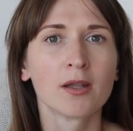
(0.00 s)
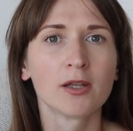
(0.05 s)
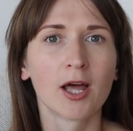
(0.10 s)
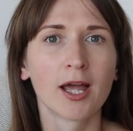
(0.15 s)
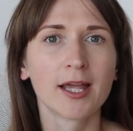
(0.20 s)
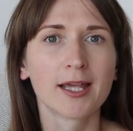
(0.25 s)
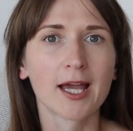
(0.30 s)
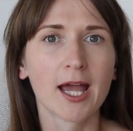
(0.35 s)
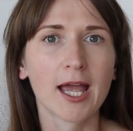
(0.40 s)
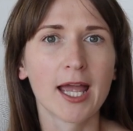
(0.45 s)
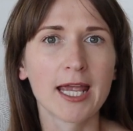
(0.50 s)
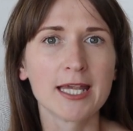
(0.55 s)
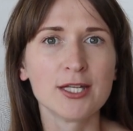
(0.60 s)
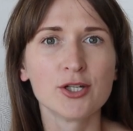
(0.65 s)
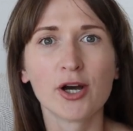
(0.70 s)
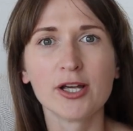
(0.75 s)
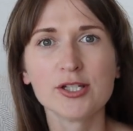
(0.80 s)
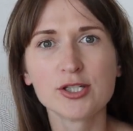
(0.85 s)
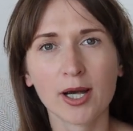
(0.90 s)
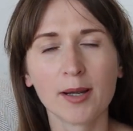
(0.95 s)
like a
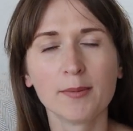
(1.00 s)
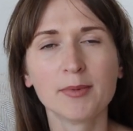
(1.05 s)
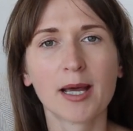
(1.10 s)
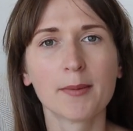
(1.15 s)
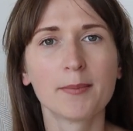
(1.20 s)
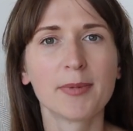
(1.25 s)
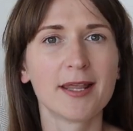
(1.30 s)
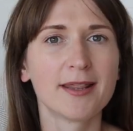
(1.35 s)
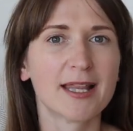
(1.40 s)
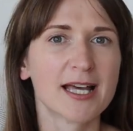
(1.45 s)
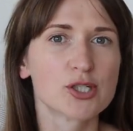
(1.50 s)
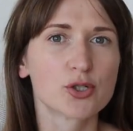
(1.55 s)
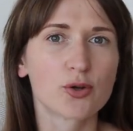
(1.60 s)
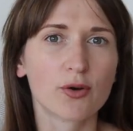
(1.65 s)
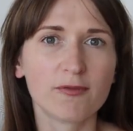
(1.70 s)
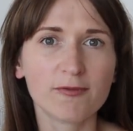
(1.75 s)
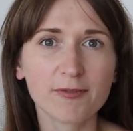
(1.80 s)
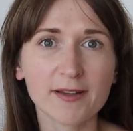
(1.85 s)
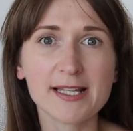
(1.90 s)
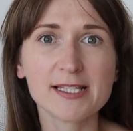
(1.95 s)
nighttime nappy that's
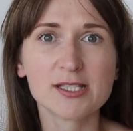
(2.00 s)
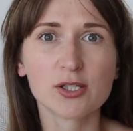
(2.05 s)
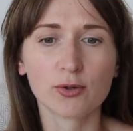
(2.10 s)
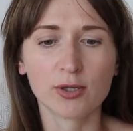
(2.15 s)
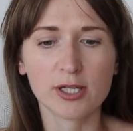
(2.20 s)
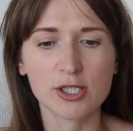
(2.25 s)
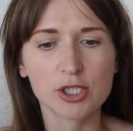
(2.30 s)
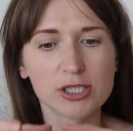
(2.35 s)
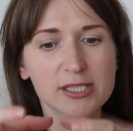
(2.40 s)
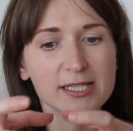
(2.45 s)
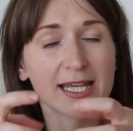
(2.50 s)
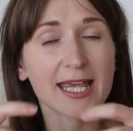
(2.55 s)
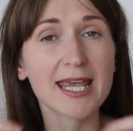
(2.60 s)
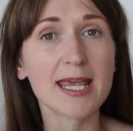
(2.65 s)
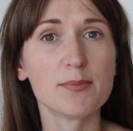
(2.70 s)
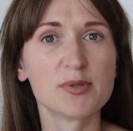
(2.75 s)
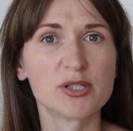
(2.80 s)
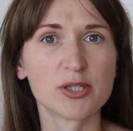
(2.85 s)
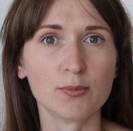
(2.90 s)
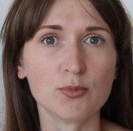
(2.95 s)
got fleece on, it just
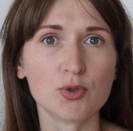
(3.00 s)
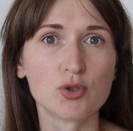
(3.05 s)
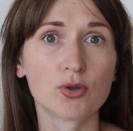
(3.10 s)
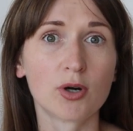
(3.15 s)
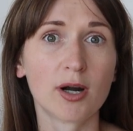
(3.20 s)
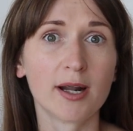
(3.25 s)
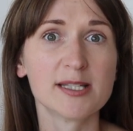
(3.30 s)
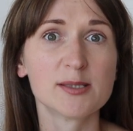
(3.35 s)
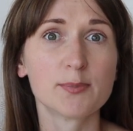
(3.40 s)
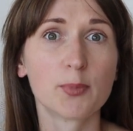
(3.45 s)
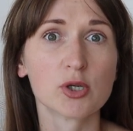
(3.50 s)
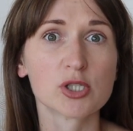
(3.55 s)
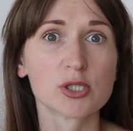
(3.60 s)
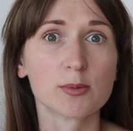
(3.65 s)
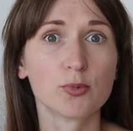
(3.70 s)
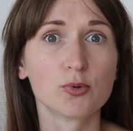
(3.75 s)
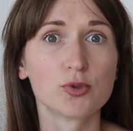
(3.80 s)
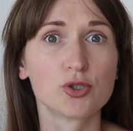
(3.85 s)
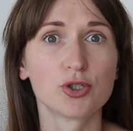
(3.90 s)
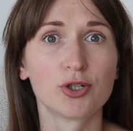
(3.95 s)
keeps them dry as
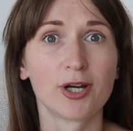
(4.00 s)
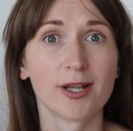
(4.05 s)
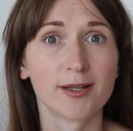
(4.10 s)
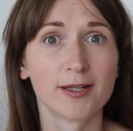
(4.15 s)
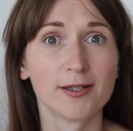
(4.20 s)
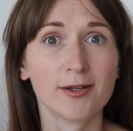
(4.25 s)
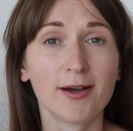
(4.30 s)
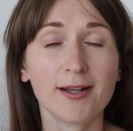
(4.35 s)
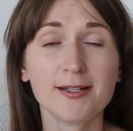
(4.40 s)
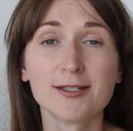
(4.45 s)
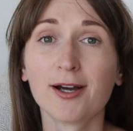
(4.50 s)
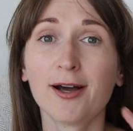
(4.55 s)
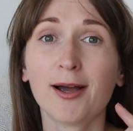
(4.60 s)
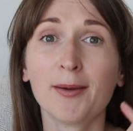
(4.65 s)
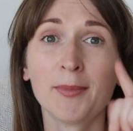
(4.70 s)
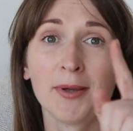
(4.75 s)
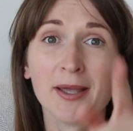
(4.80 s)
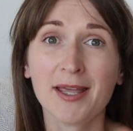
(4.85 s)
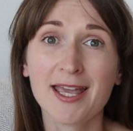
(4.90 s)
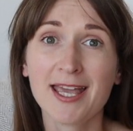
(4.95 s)
possible during the
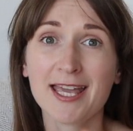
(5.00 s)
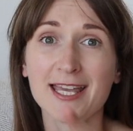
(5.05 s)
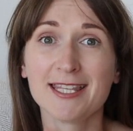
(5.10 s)
nighttime.